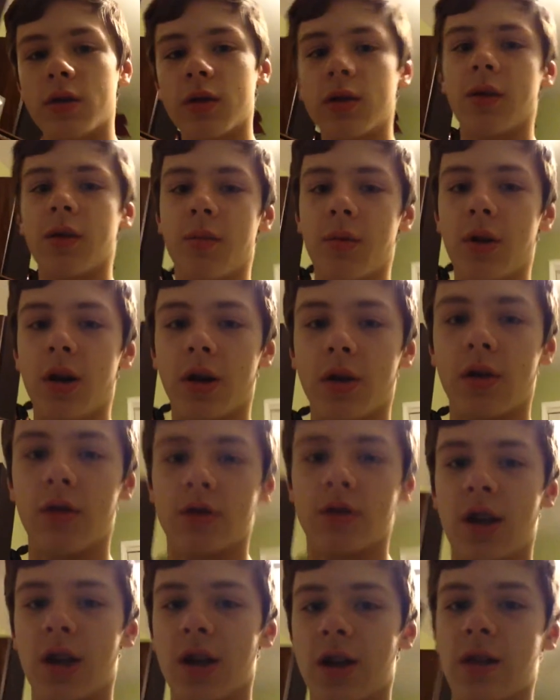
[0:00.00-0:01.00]
to be
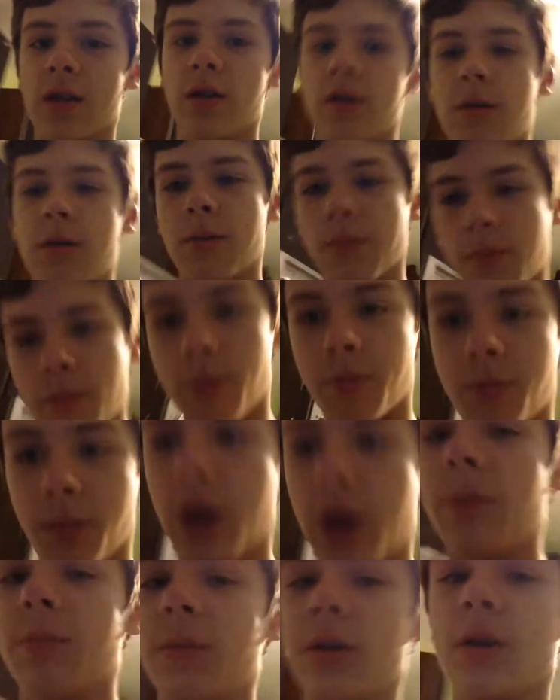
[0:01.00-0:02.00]
entertained
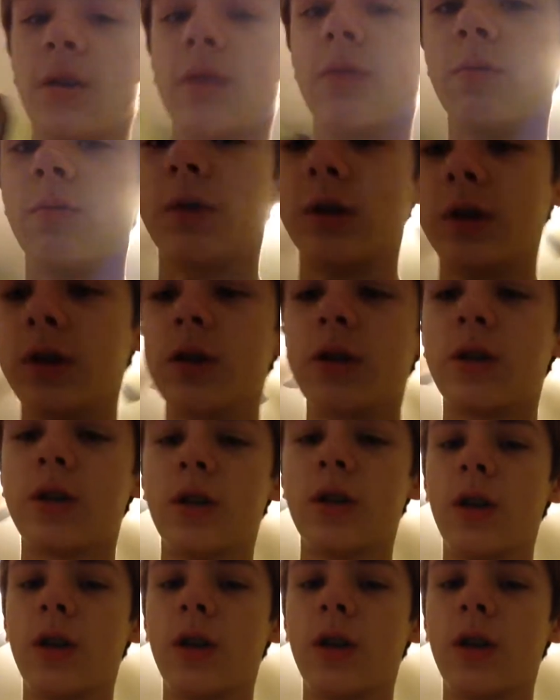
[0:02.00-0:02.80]
by me, which